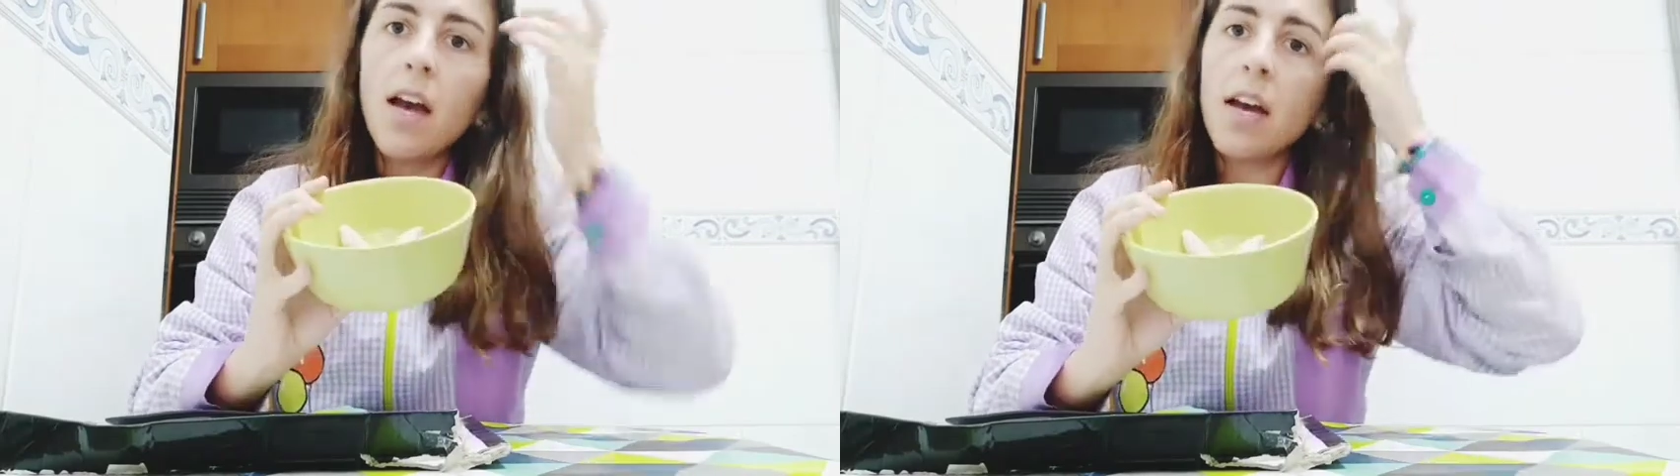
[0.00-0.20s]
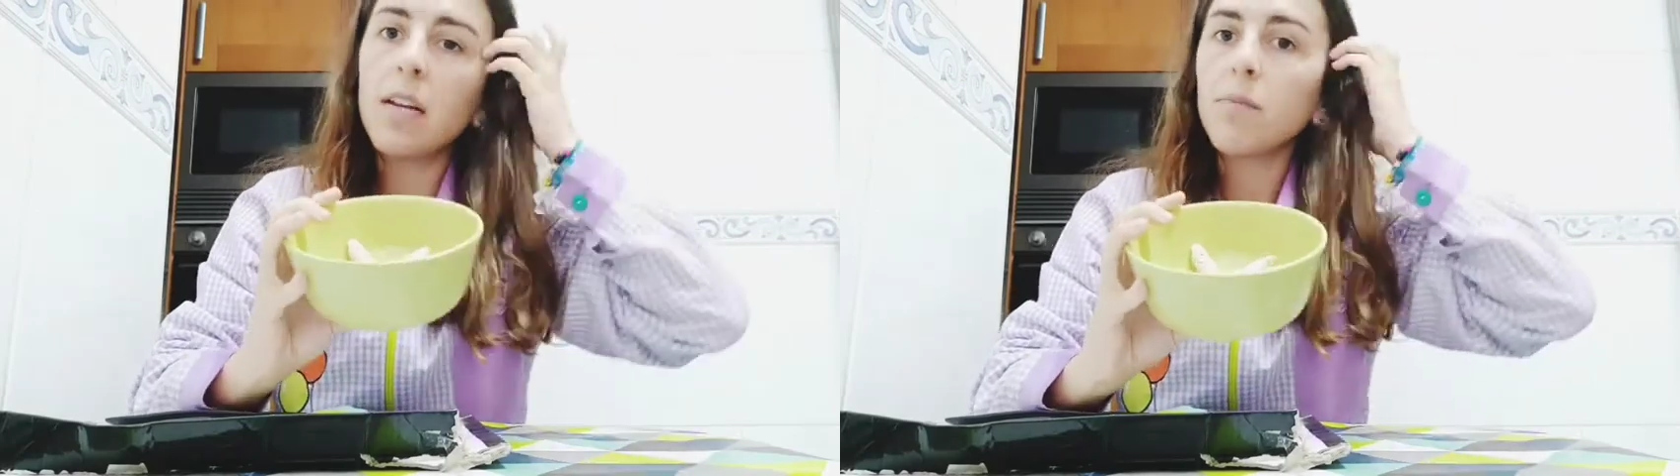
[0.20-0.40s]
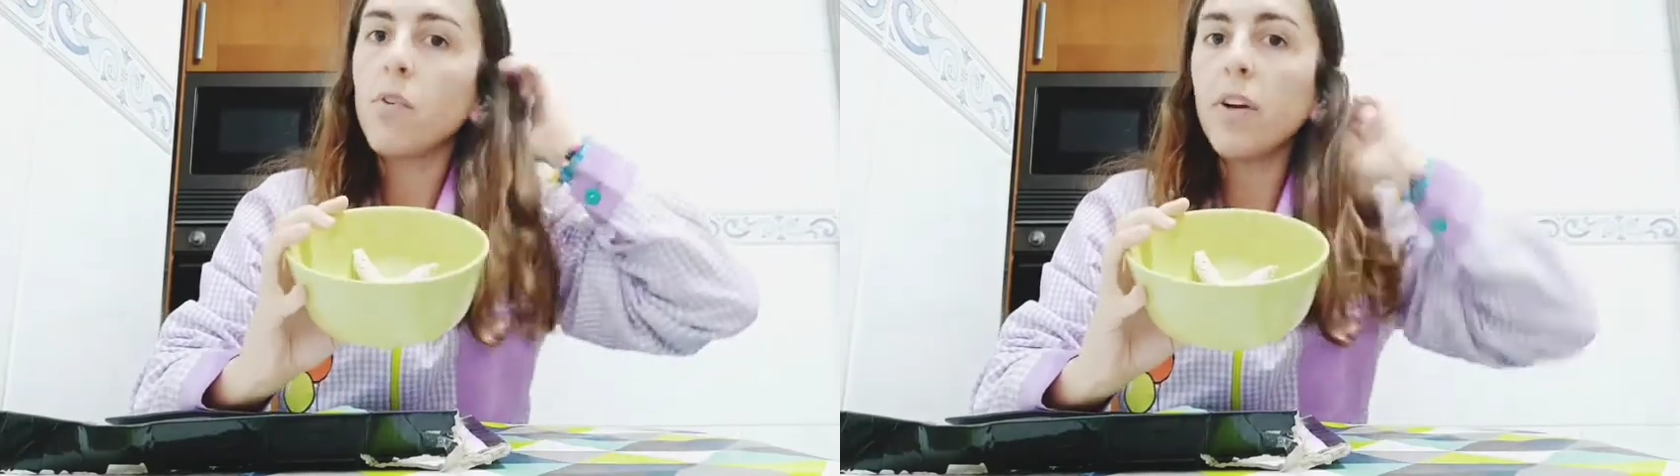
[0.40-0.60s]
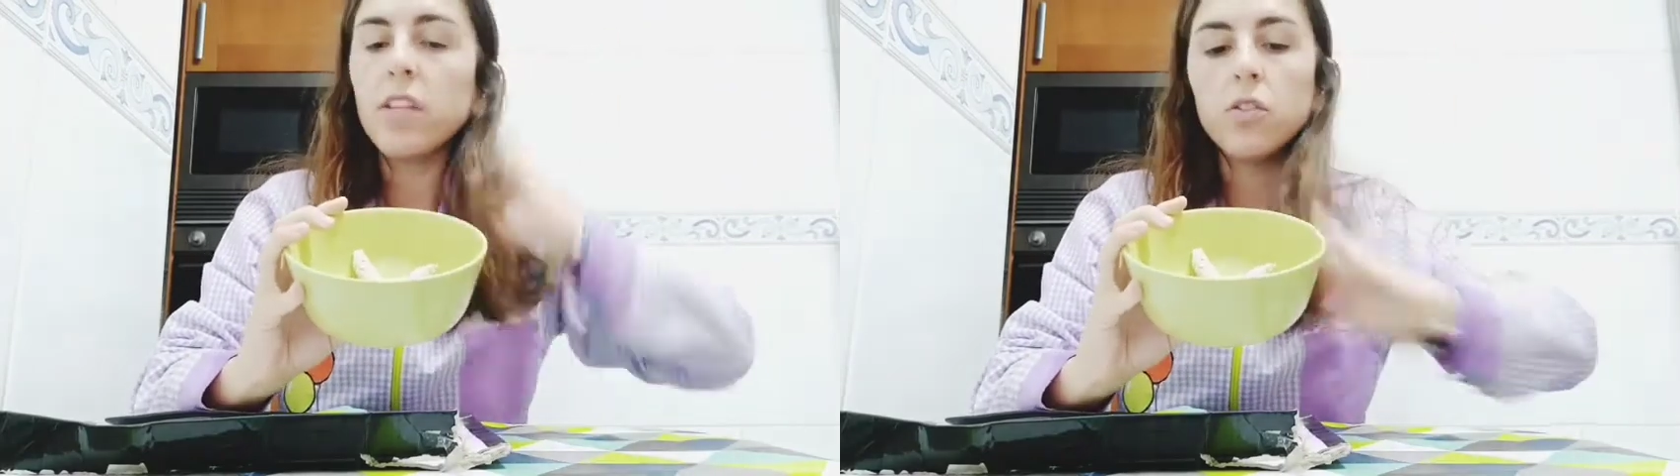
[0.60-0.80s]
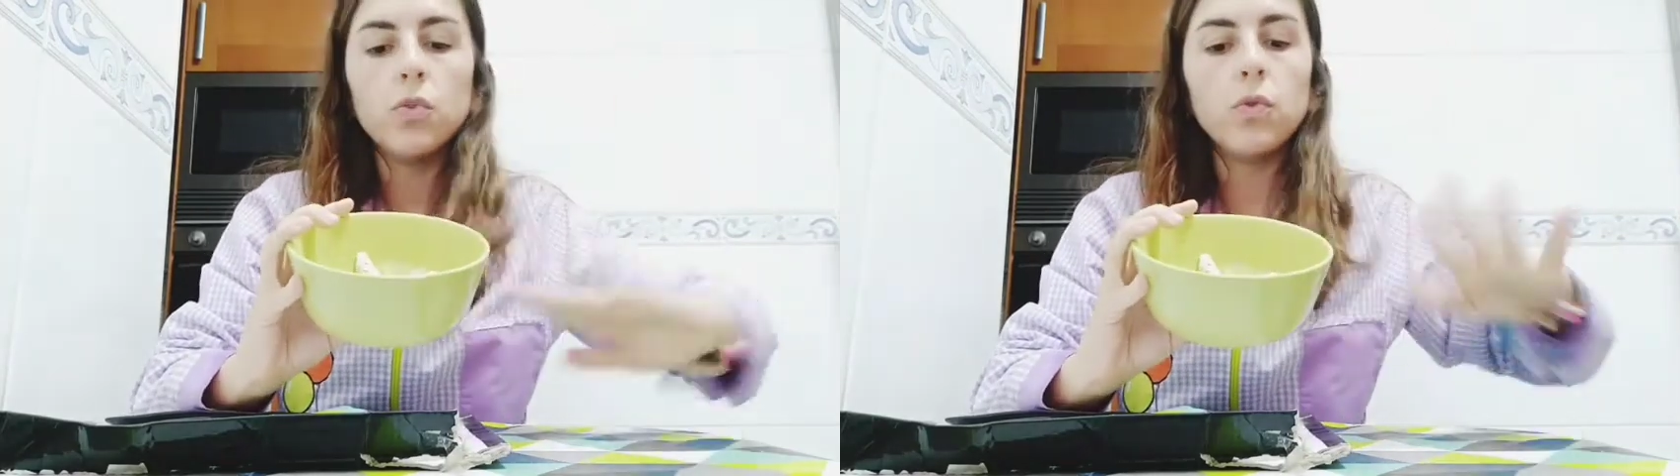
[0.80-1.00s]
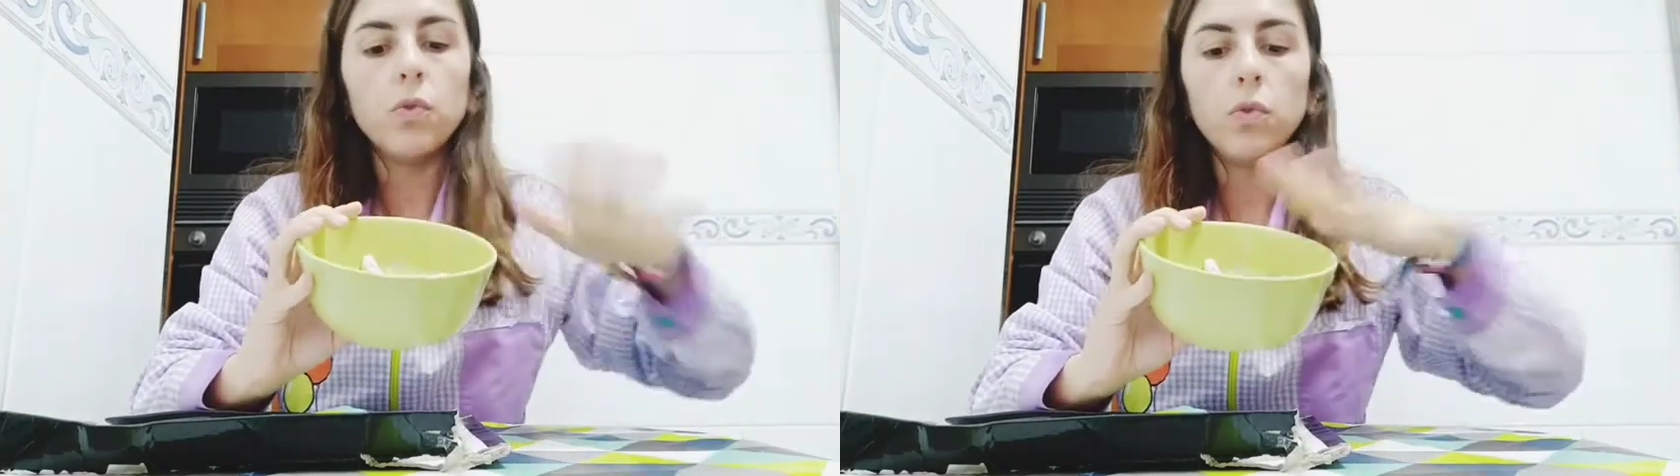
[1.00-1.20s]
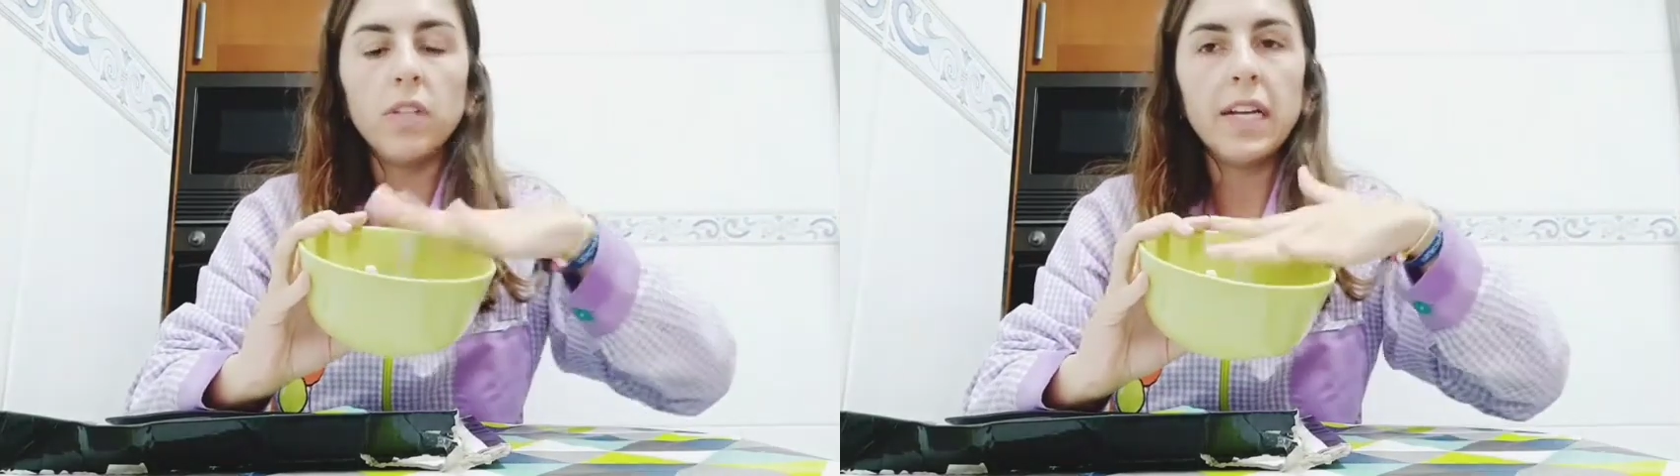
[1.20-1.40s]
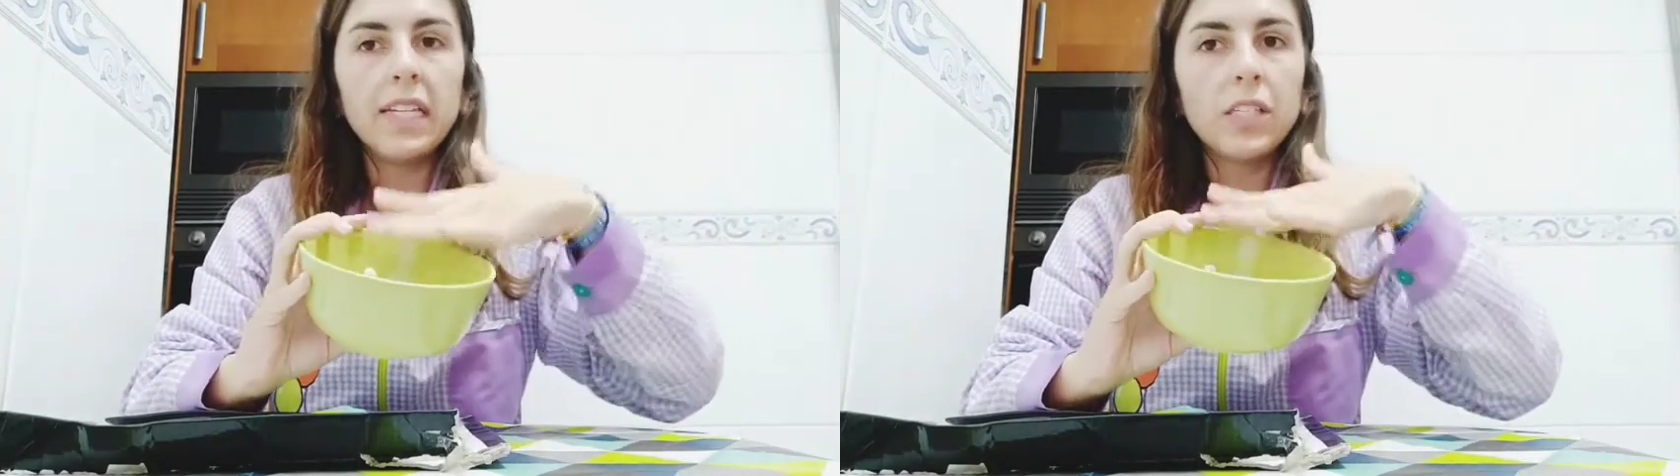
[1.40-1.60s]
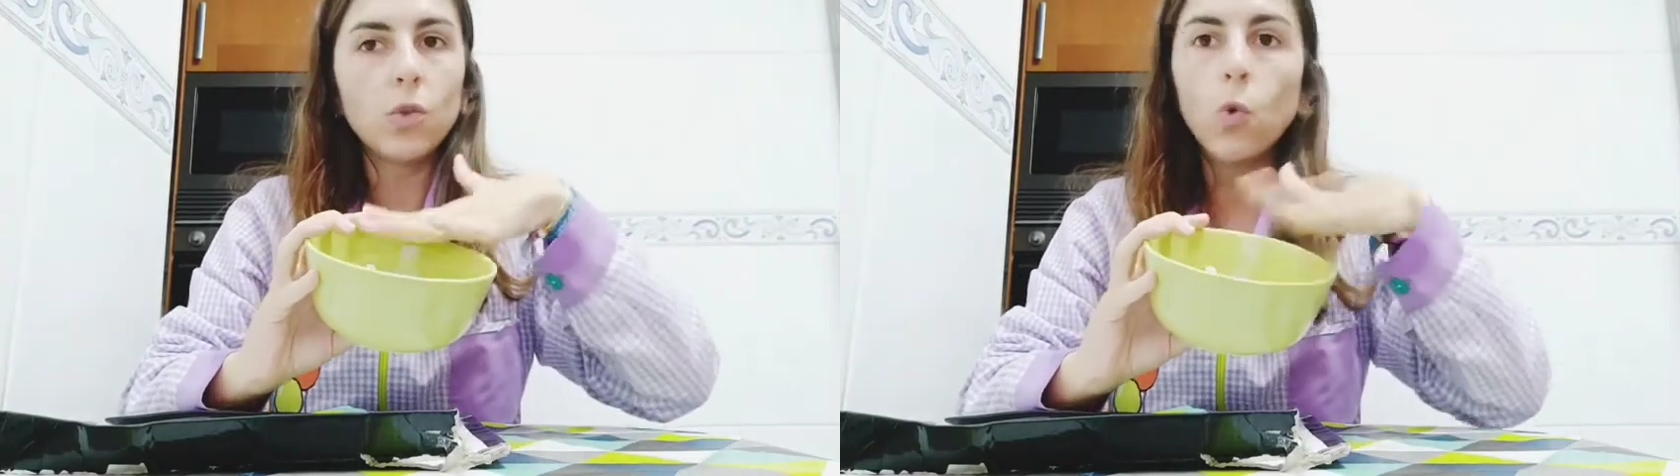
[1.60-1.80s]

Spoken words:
And I'm going to let it